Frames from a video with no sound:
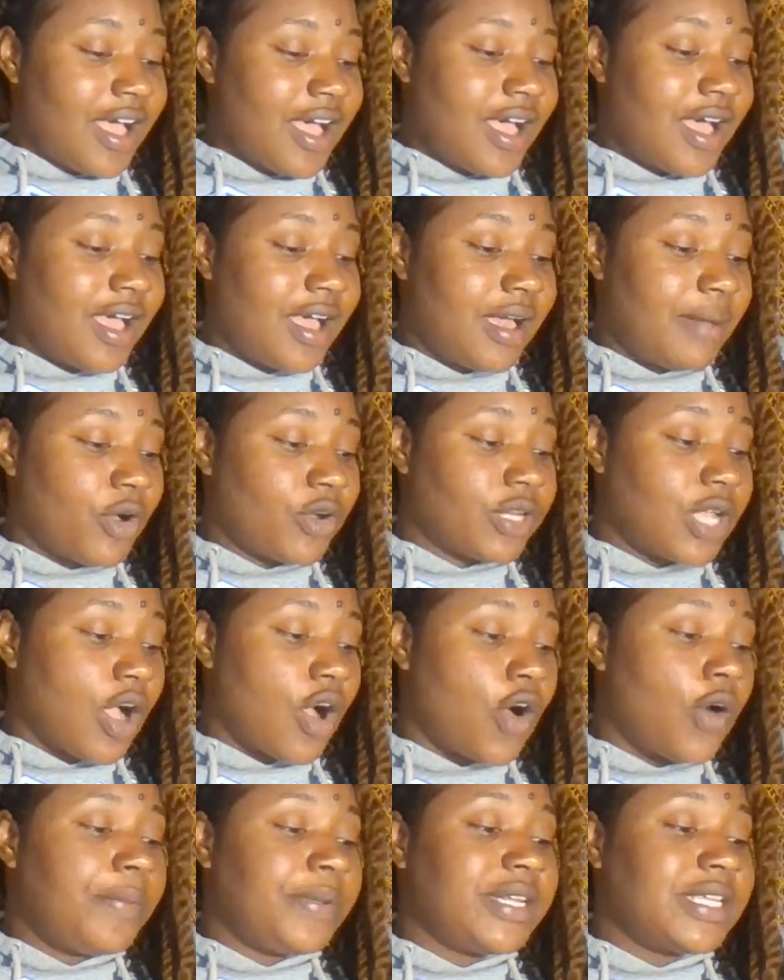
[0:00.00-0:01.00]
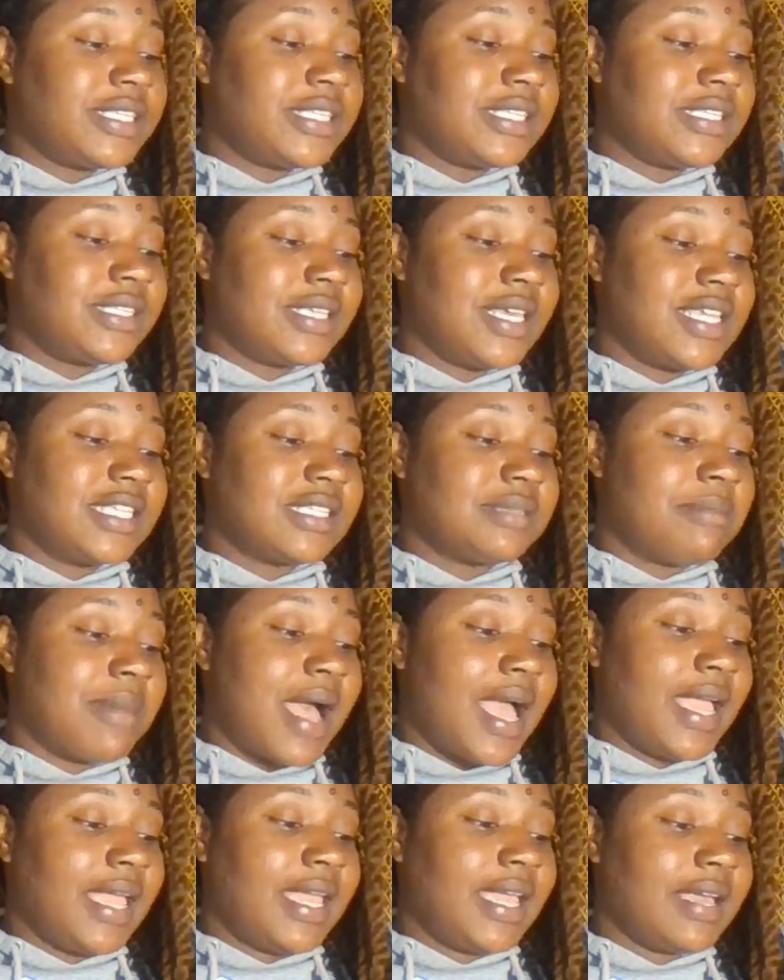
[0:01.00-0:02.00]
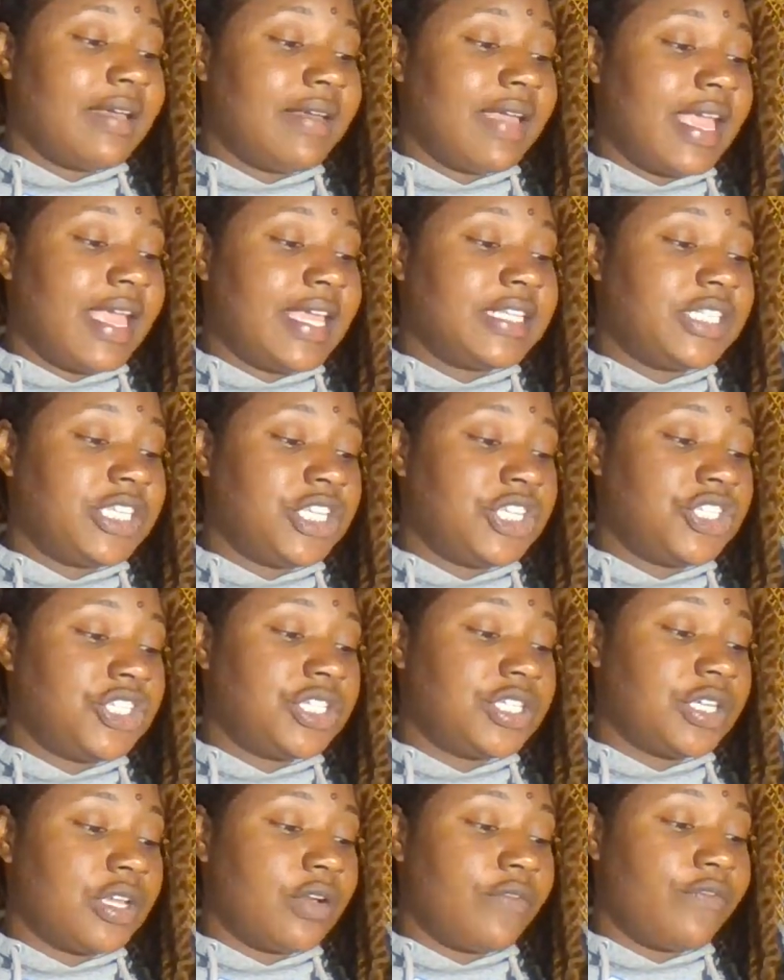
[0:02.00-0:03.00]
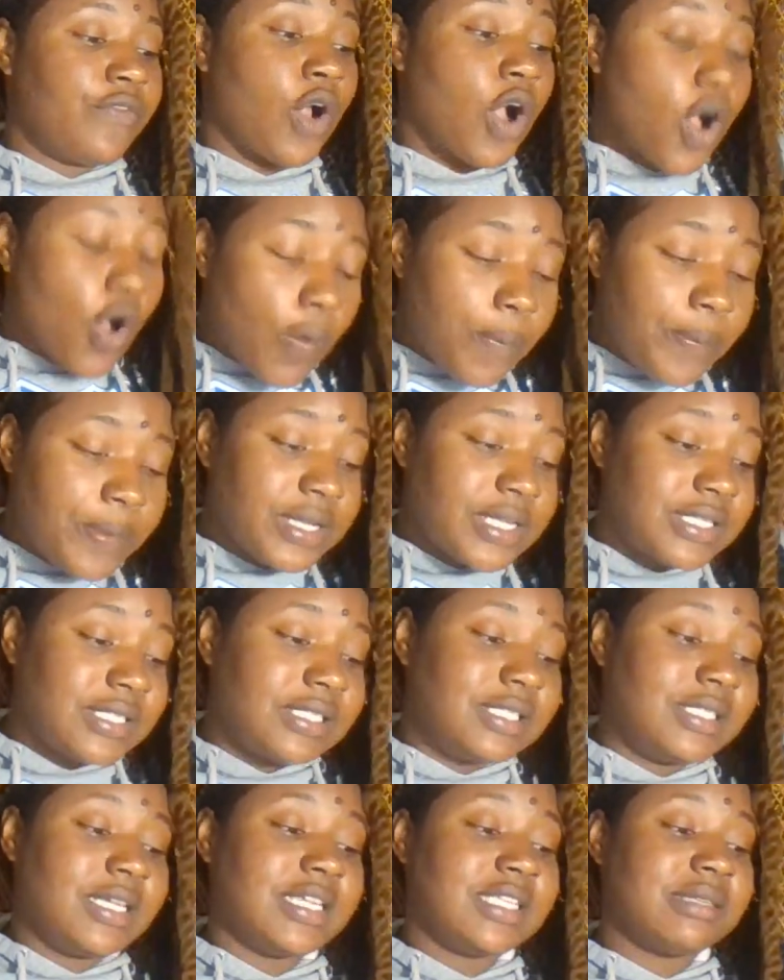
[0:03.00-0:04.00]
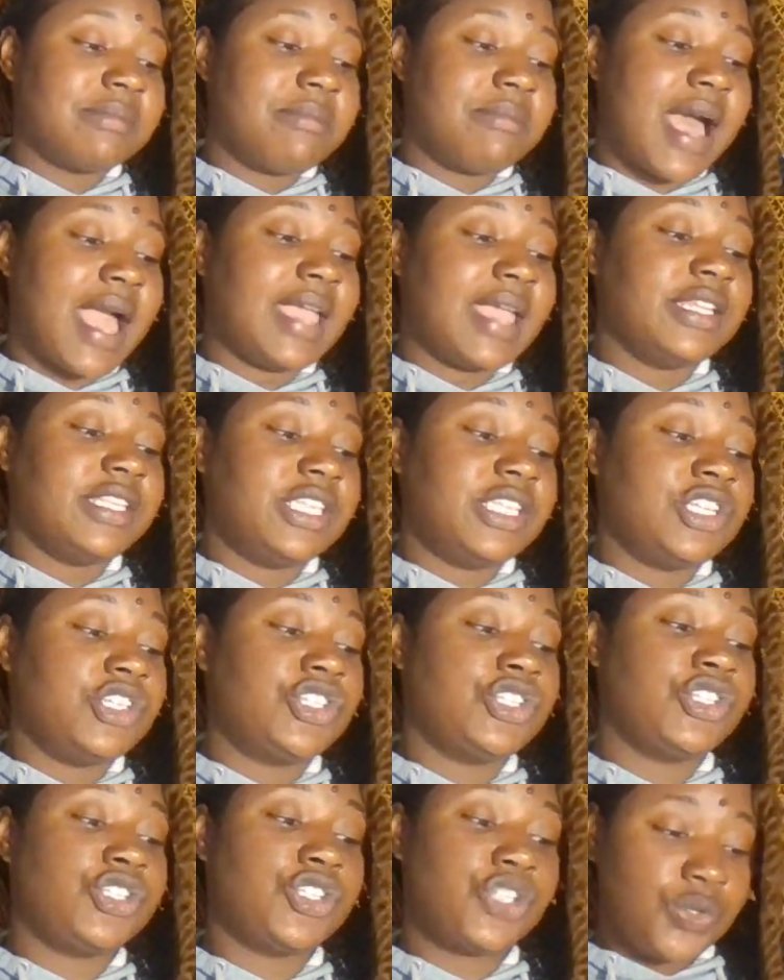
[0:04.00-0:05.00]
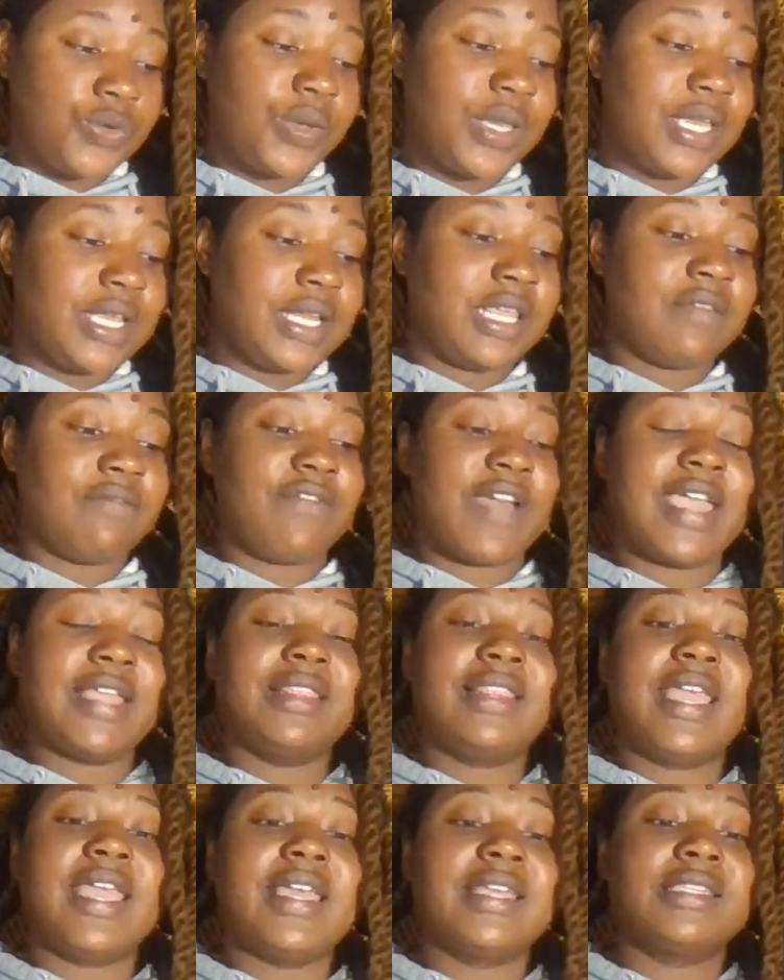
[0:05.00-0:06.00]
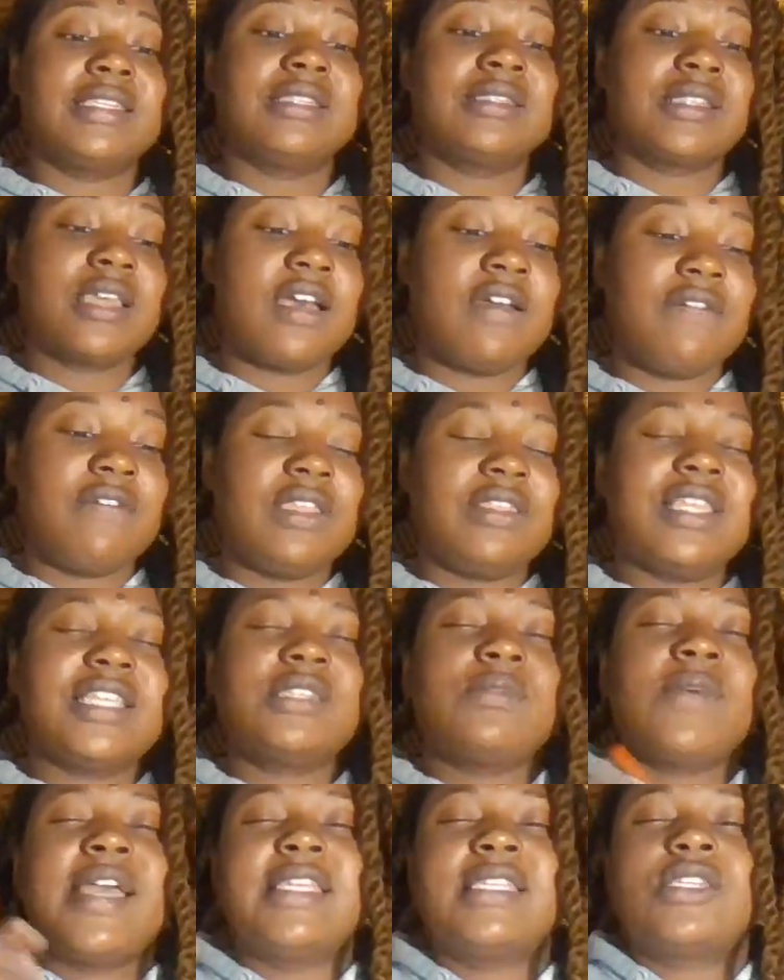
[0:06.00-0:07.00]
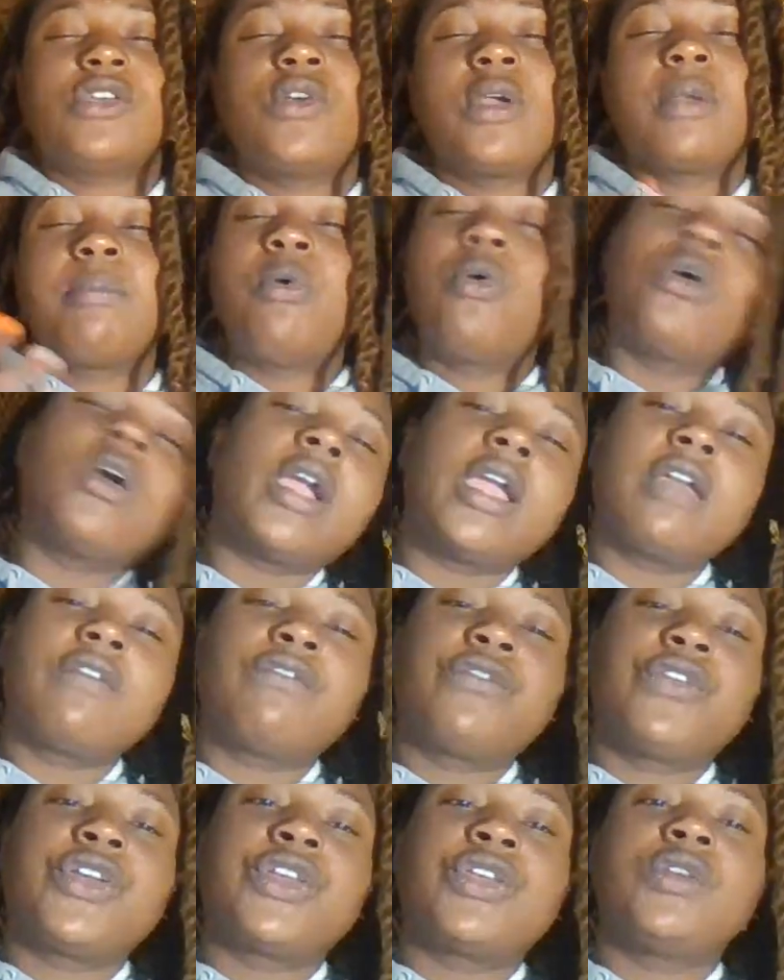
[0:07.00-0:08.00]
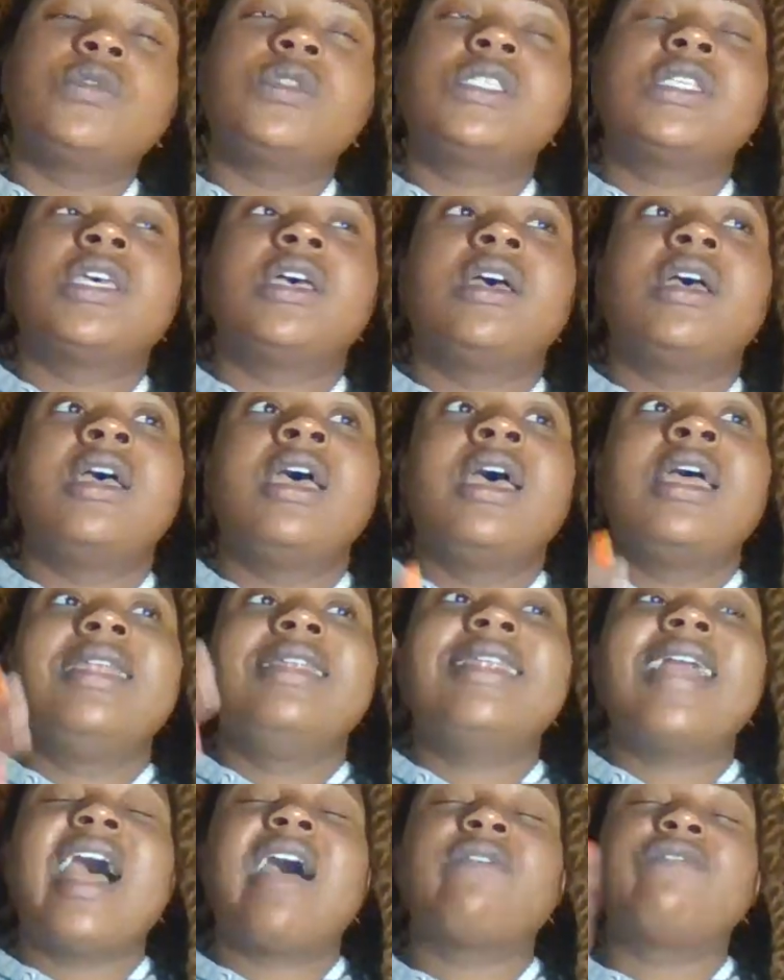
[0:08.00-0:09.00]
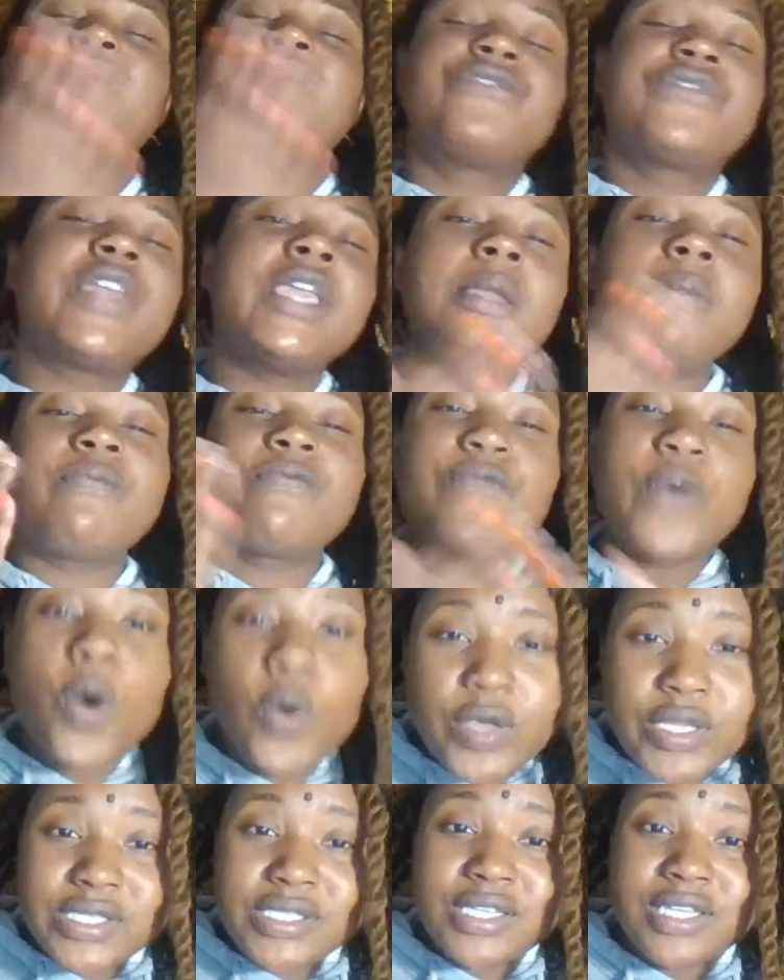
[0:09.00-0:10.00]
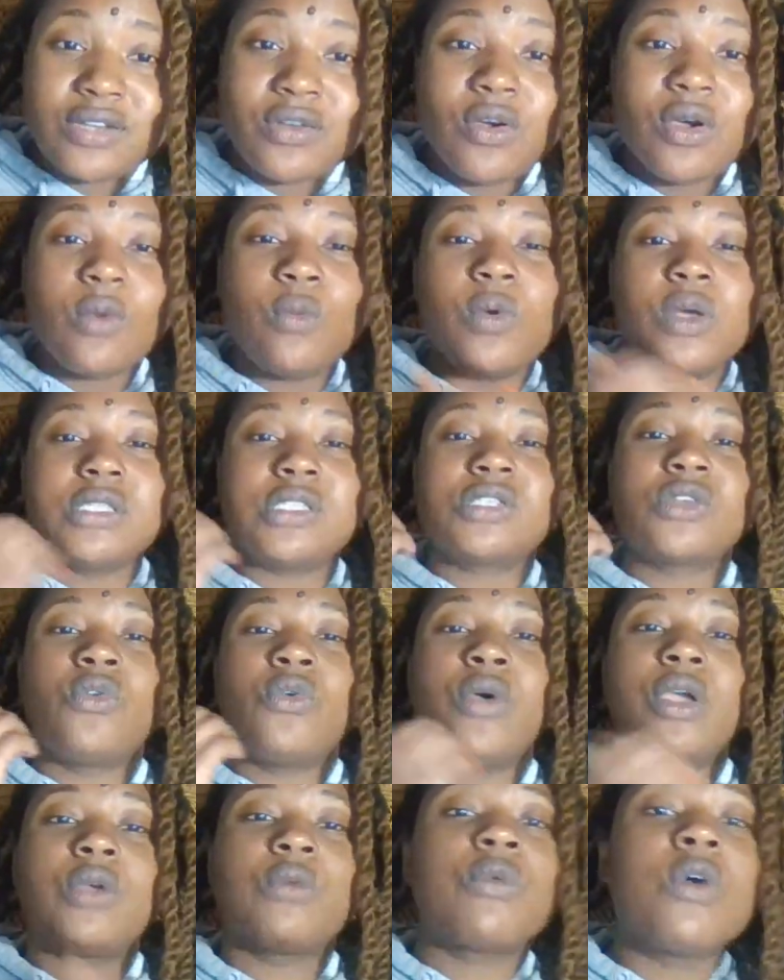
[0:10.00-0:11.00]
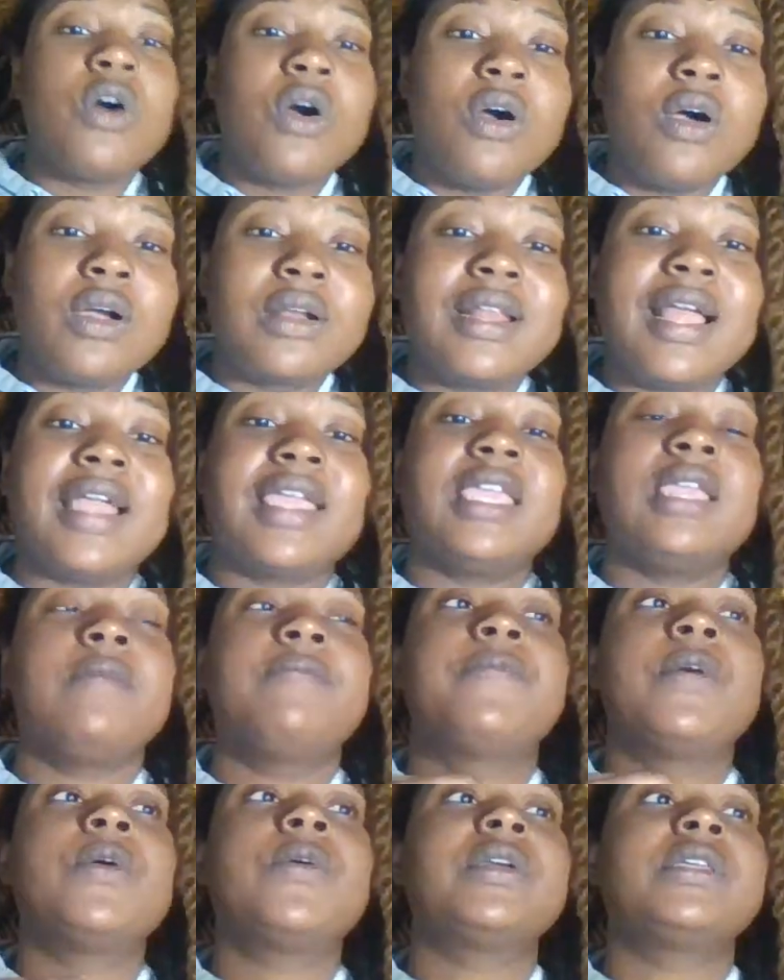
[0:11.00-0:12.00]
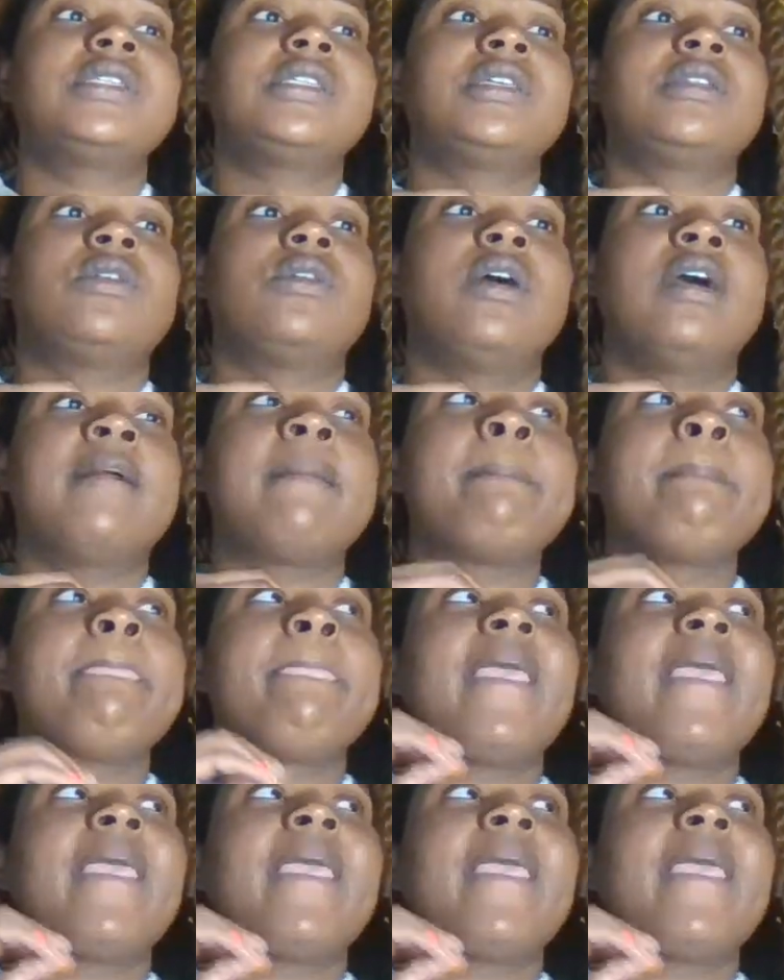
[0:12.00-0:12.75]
On the openness, it says my intention for openness. It says my attention to it, invite the essence of it. That's why it's so important for you to not keep focusing on what's going wrong, not keep focusing on.